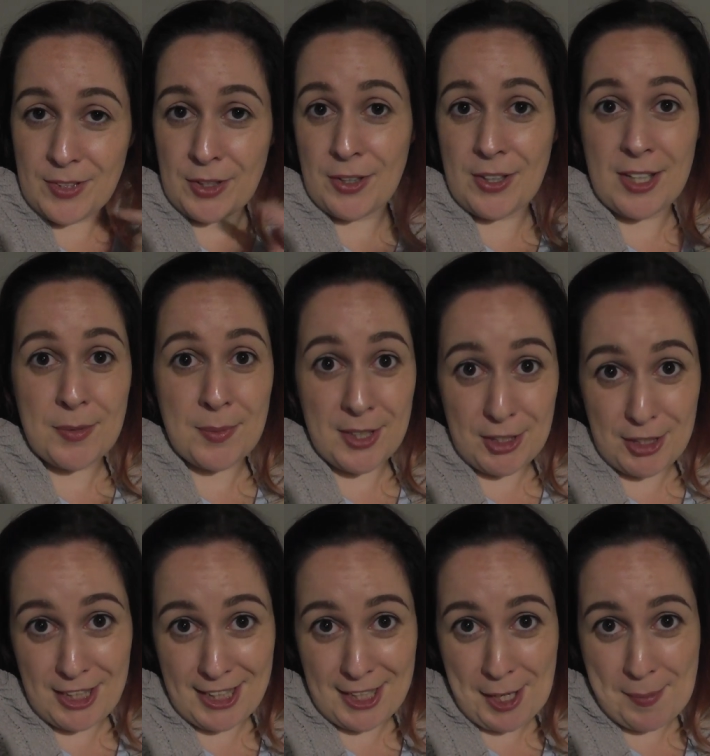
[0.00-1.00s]
So that's where
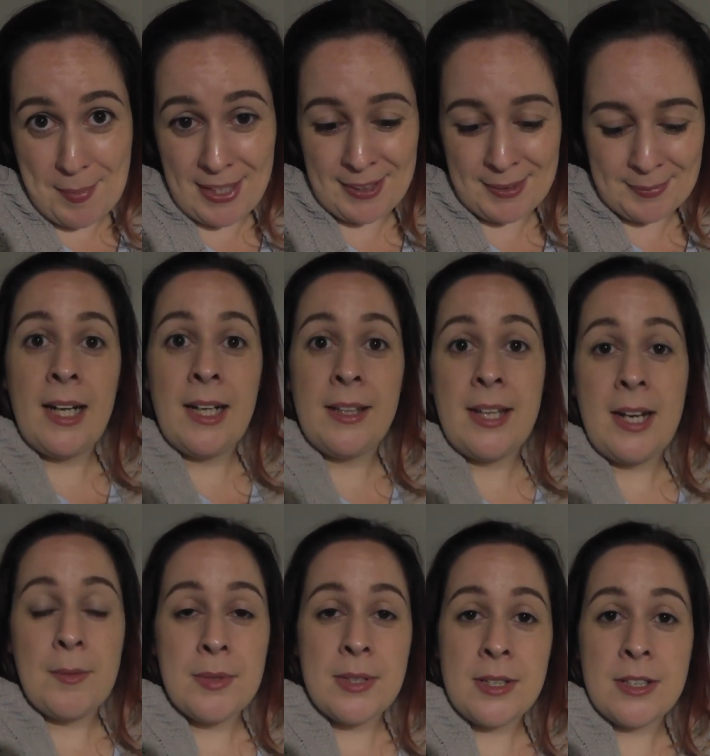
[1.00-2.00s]
she came in.
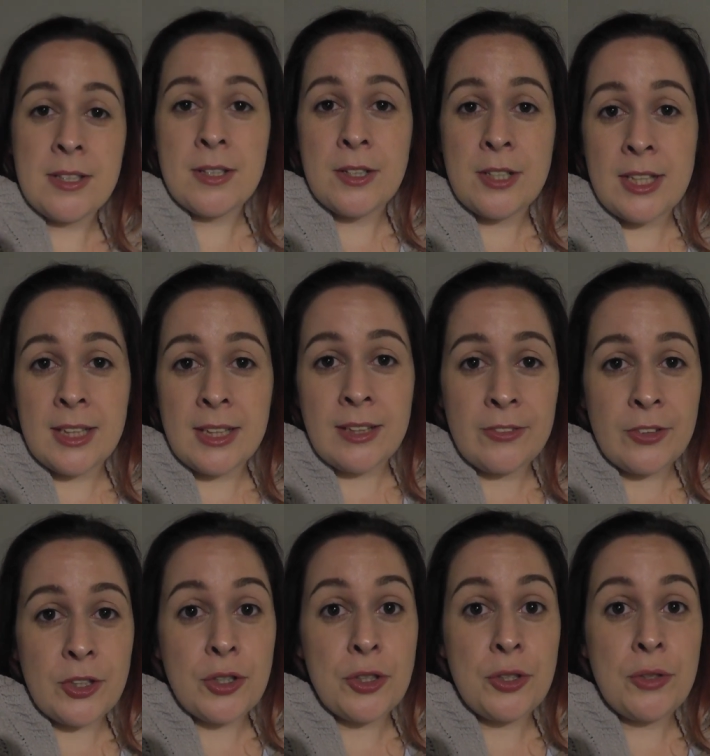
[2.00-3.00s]
That was
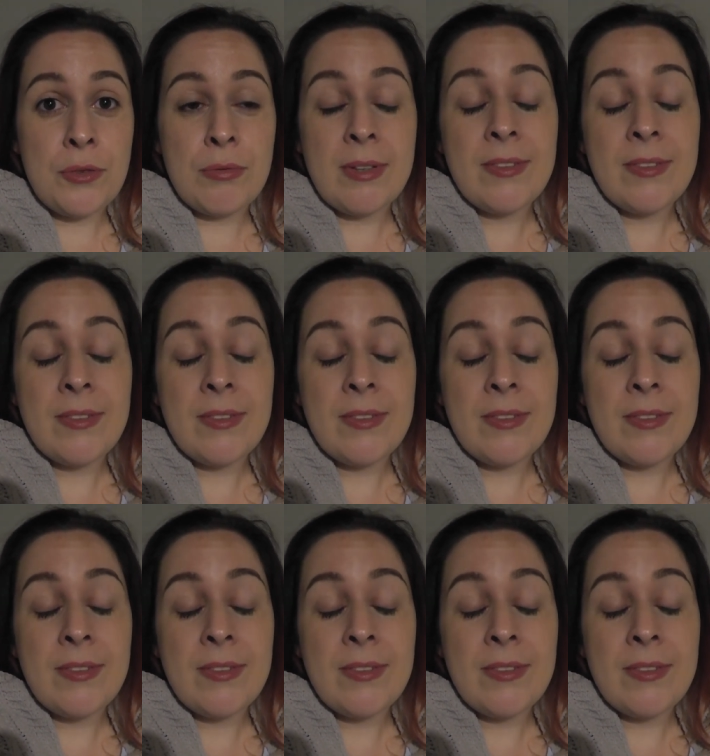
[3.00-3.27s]
delivered to